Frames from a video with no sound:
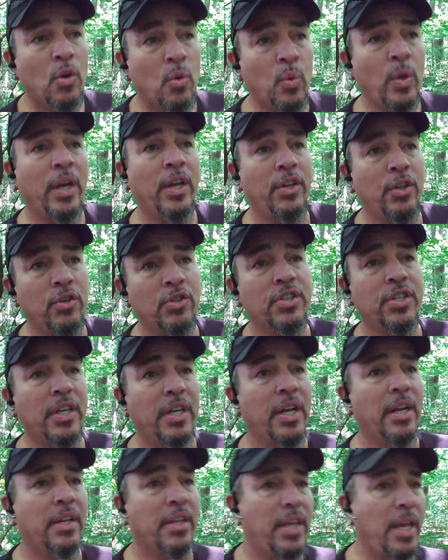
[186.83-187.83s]
When you see
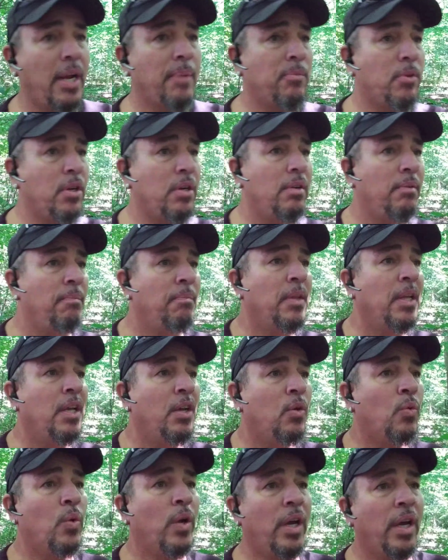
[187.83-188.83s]
it on camera,
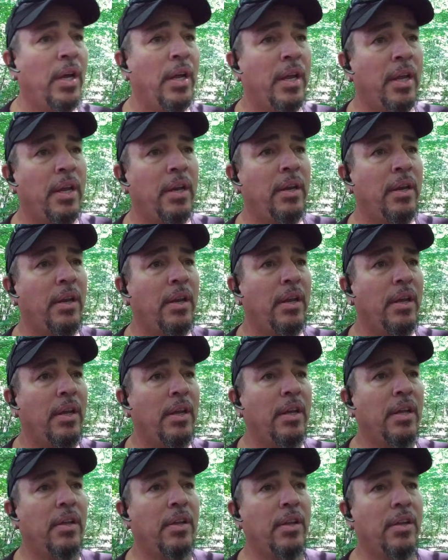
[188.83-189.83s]
when
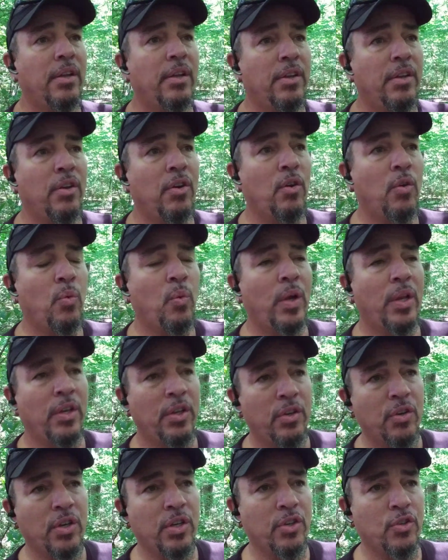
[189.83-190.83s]
you know,
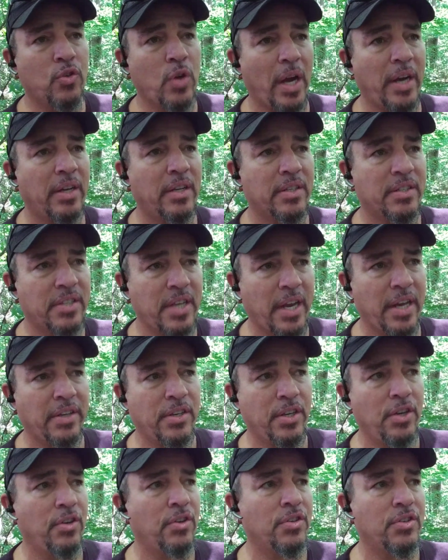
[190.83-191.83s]
when you can try to say
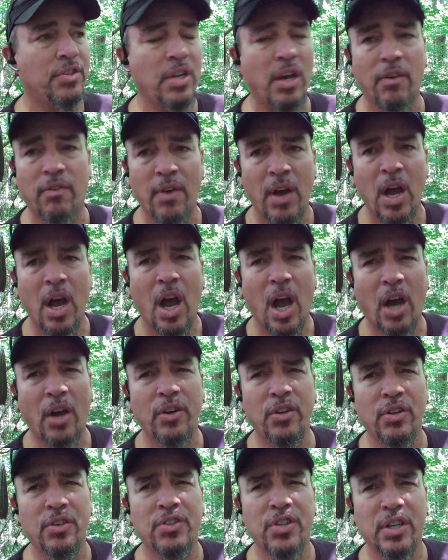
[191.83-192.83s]
it to yourself, how
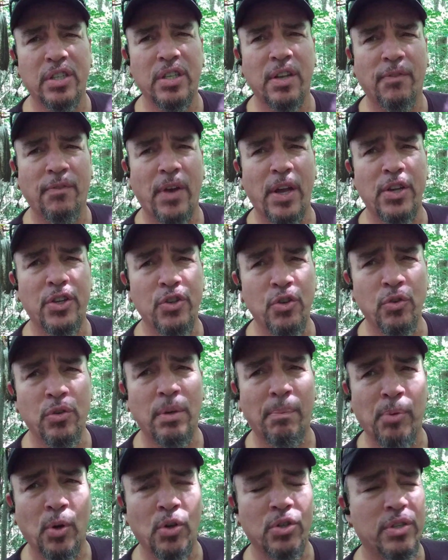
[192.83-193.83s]
do you justify
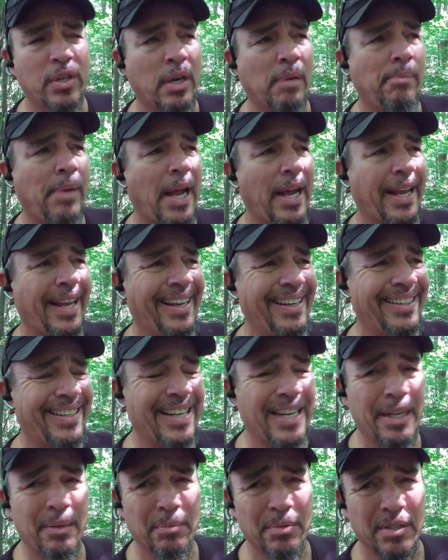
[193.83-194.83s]
shooting a person in the back 8
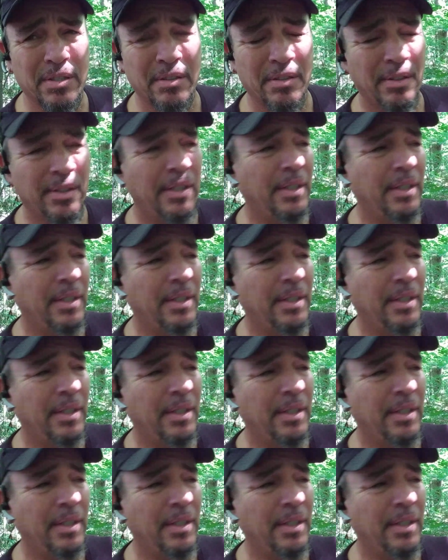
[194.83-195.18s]
times?